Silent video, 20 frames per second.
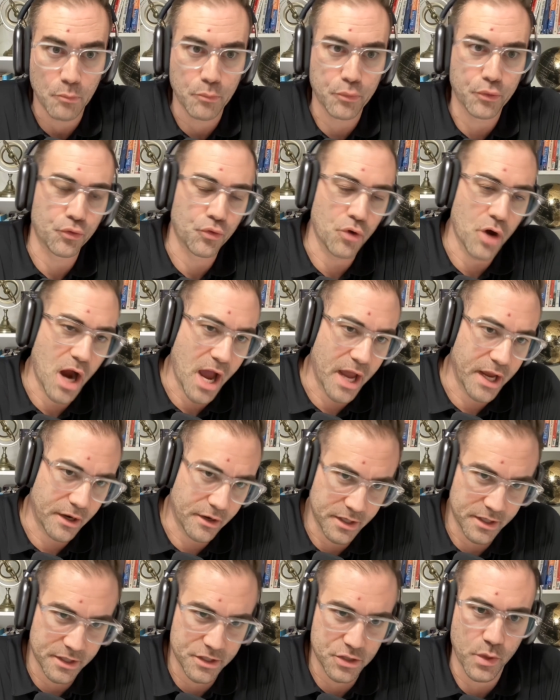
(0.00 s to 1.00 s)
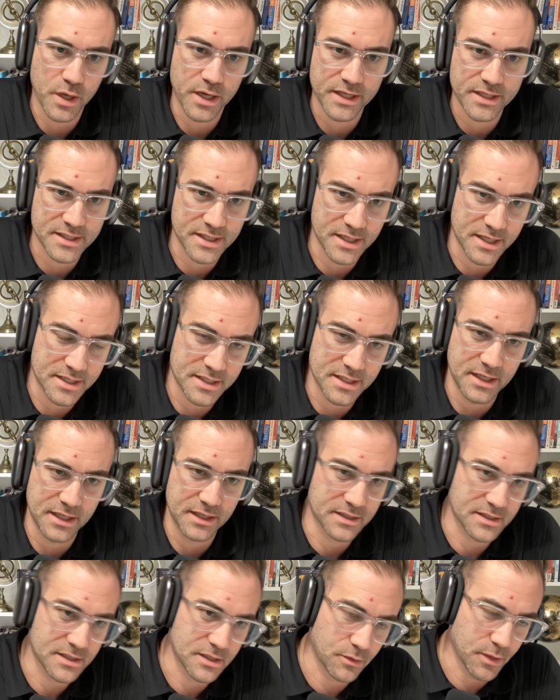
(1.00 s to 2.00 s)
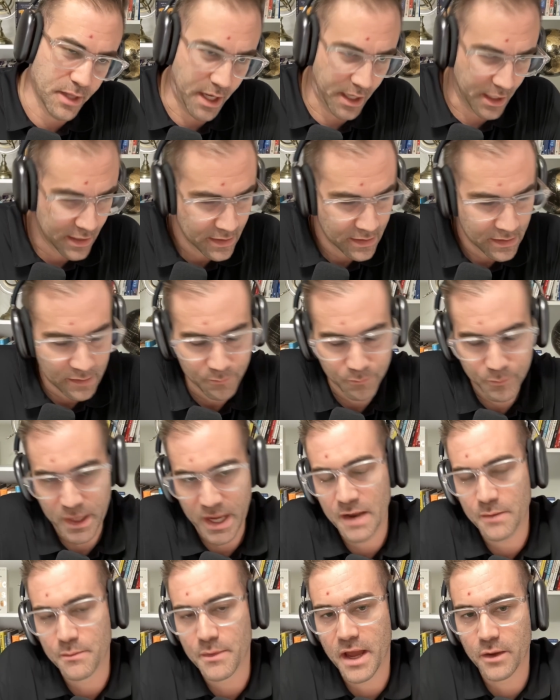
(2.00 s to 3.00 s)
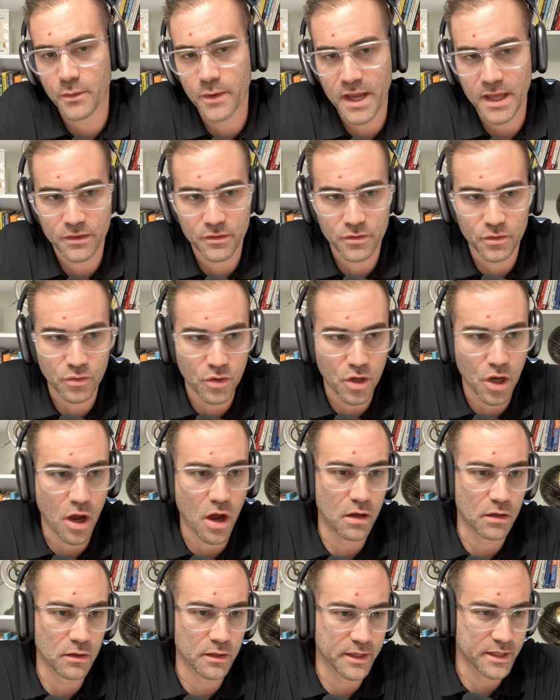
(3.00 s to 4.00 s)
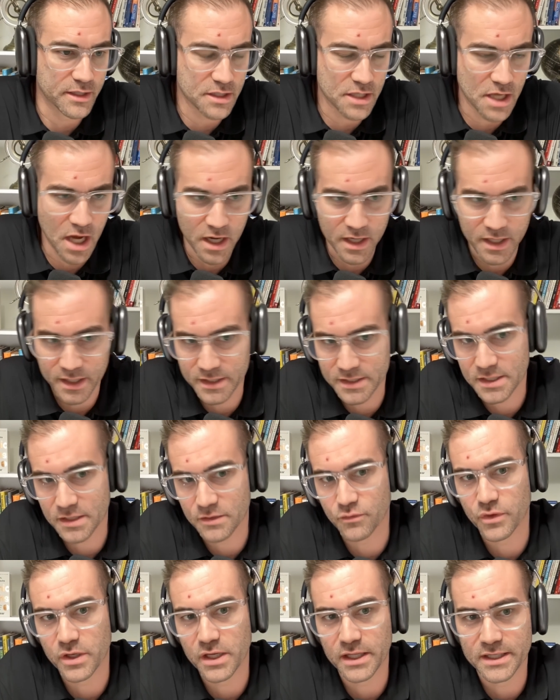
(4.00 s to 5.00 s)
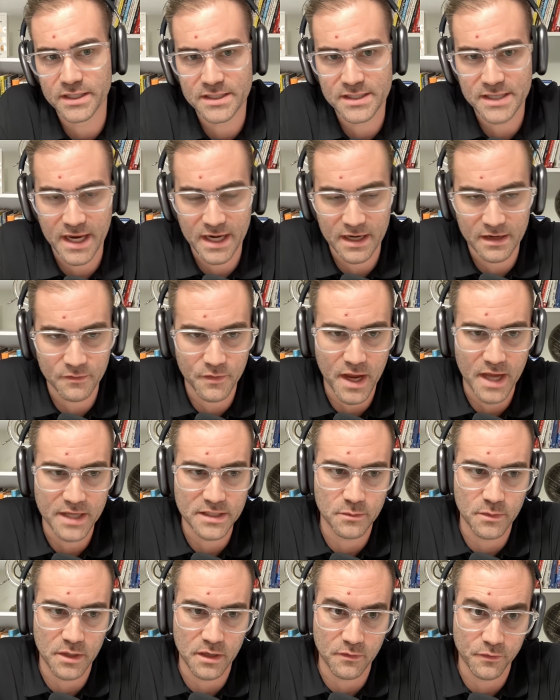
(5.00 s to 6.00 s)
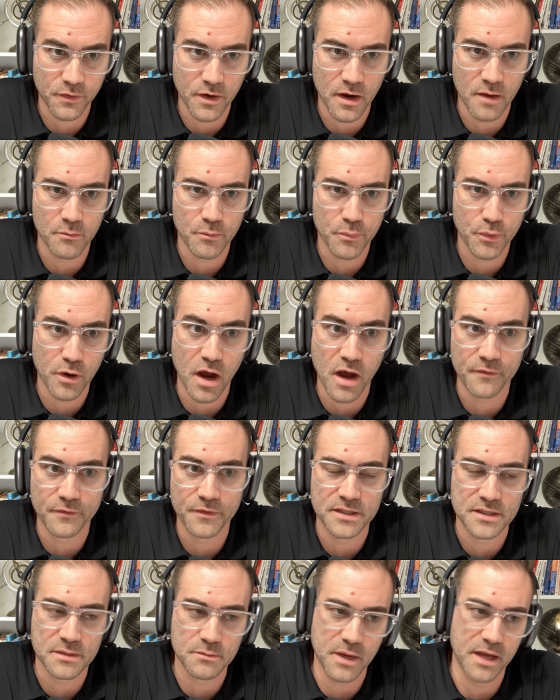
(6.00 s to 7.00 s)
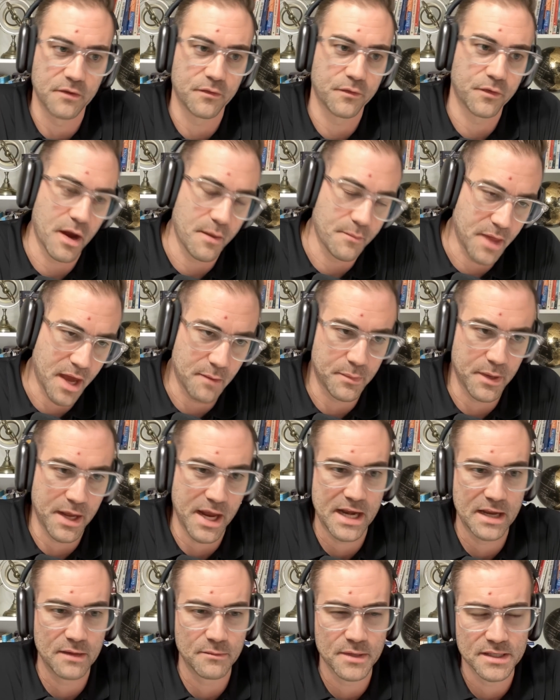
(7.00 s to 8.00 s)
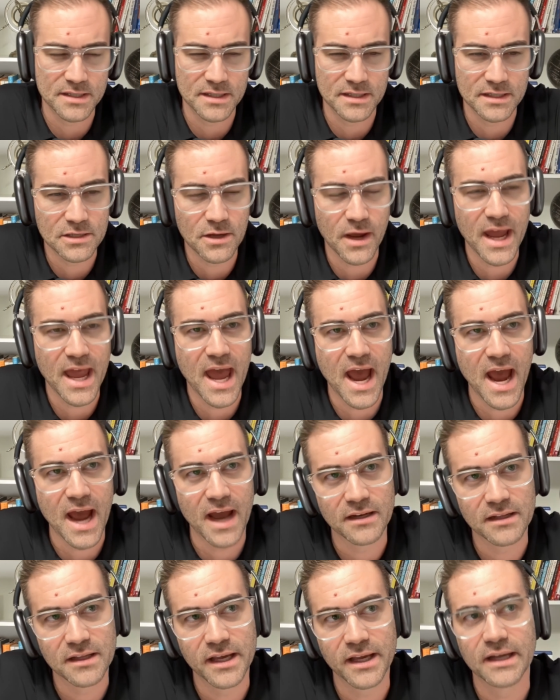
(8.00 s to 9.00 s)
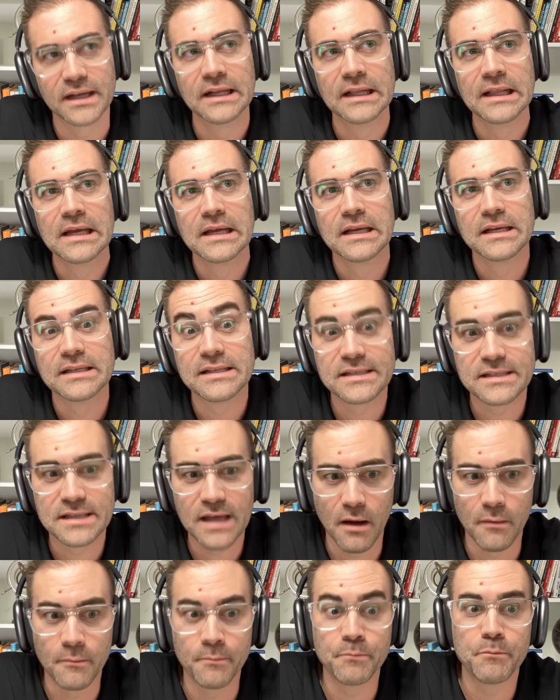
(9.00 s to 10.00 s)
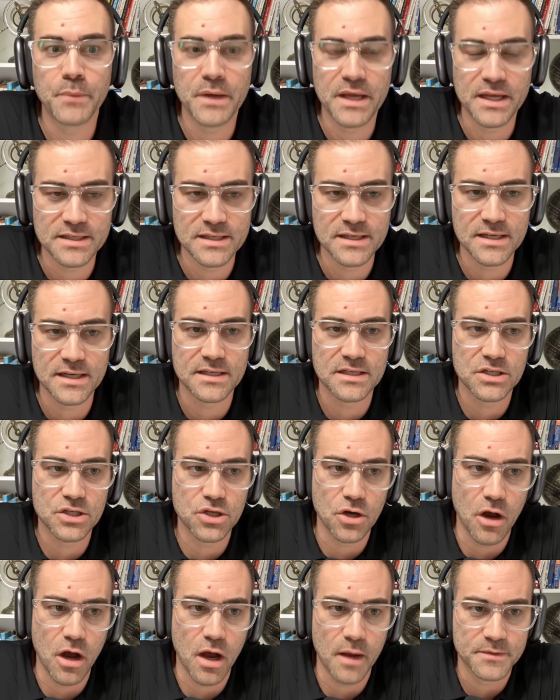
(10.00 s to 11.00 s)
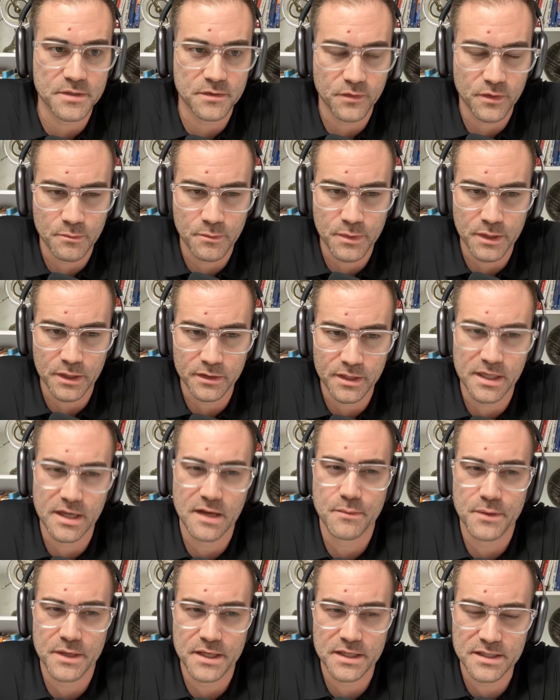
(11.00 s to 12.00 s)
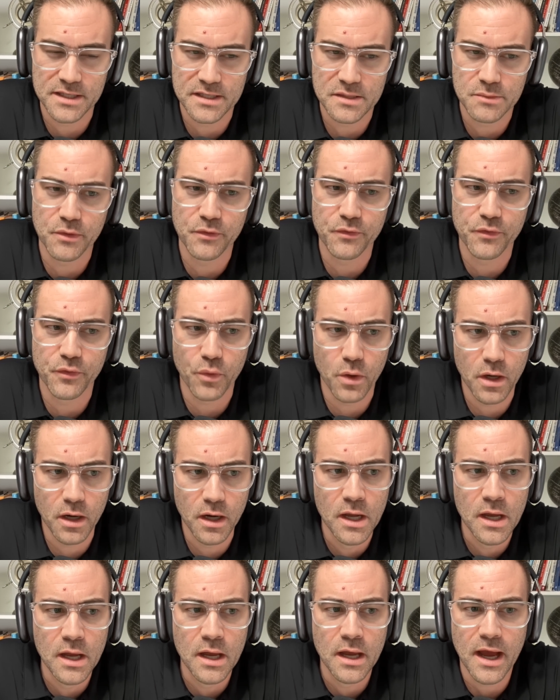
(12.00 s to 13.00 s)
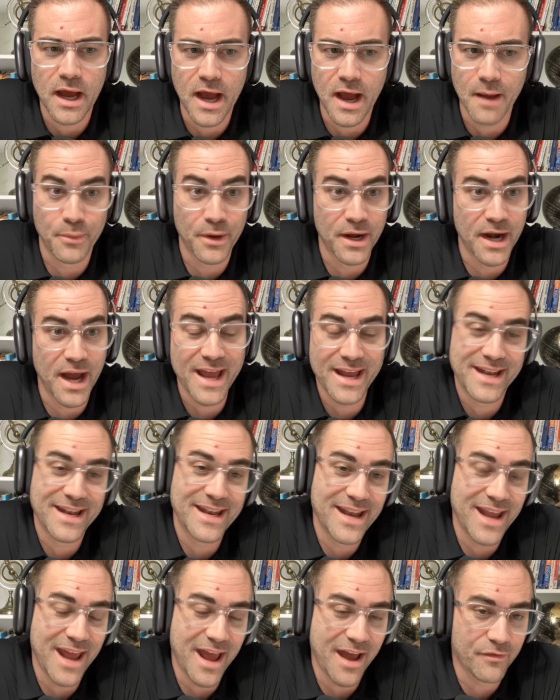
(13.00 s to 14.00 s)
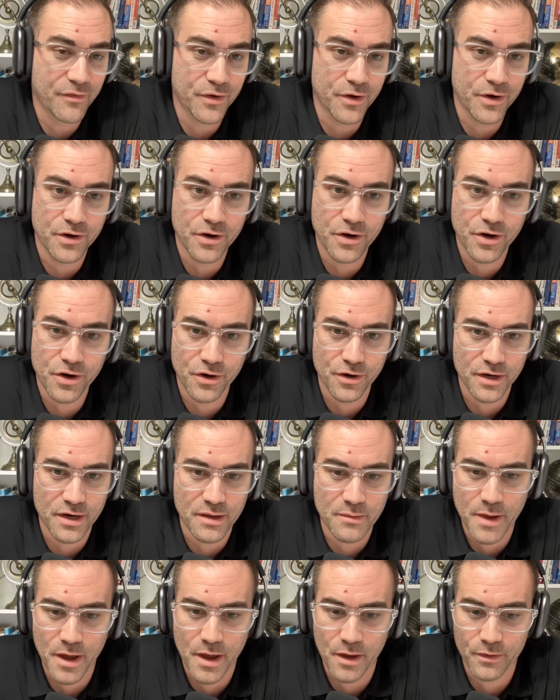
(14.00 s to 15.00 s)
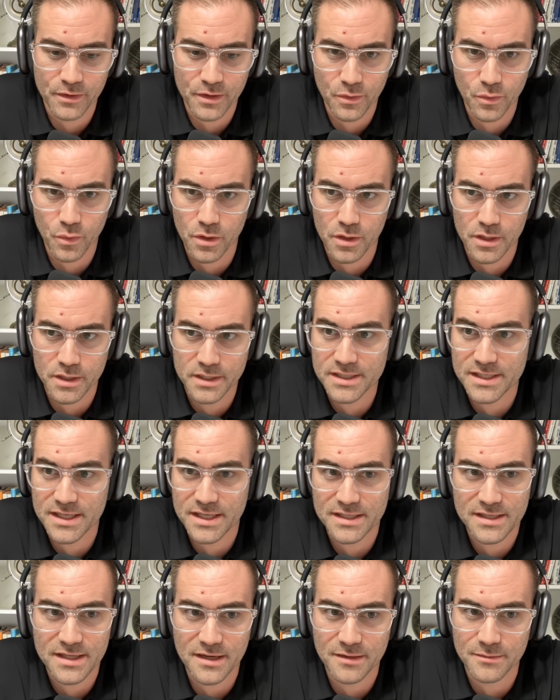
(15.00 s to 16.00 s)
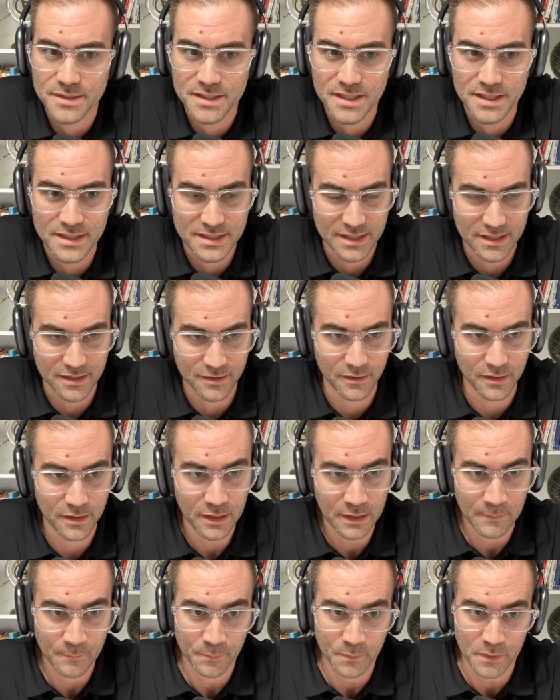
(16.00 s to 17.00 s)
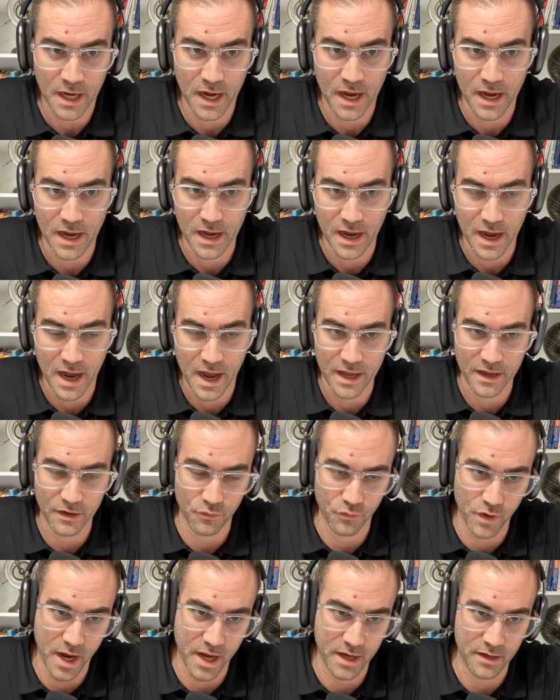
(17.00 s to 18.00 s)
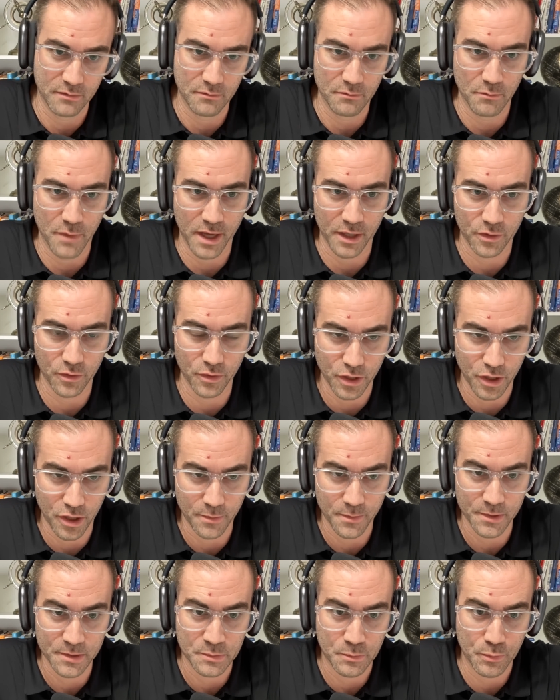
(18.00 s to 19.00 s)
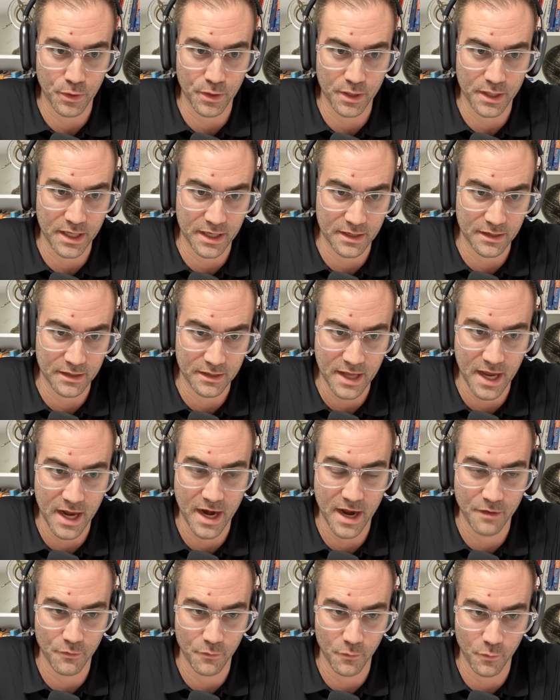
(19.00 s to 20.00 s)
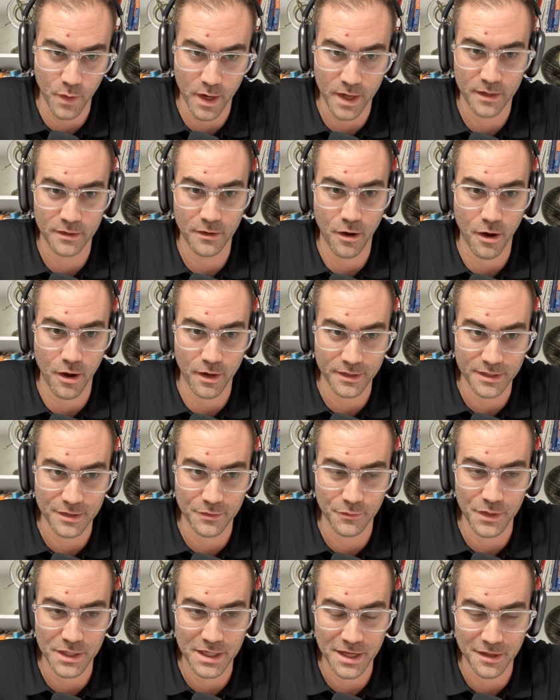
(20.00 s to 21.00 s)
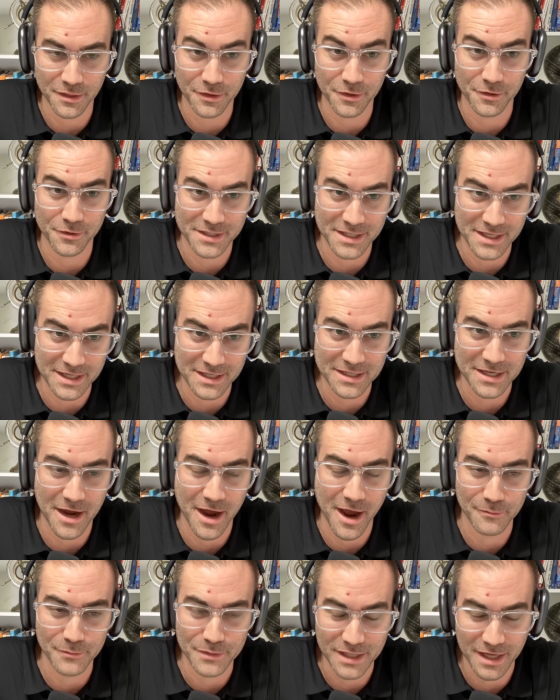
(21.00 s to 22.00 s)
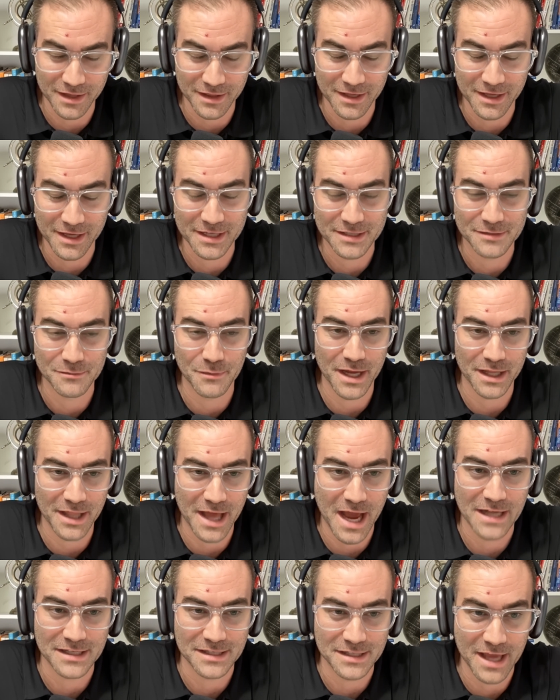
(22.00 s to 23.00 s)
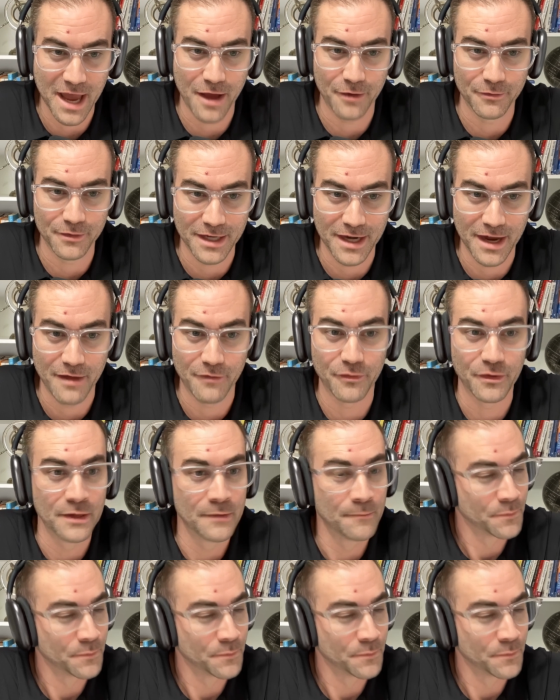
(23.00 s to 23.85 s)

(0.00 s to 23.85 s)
prior to 2016. So like paid my way through college, got into real estate investment from profits made from that painting business. So I had like some business chops for building a business before, but I had never heard about the word systems until I had read Michael Gerber's book. And then I went on to read it 13 times, I think is my last count that I've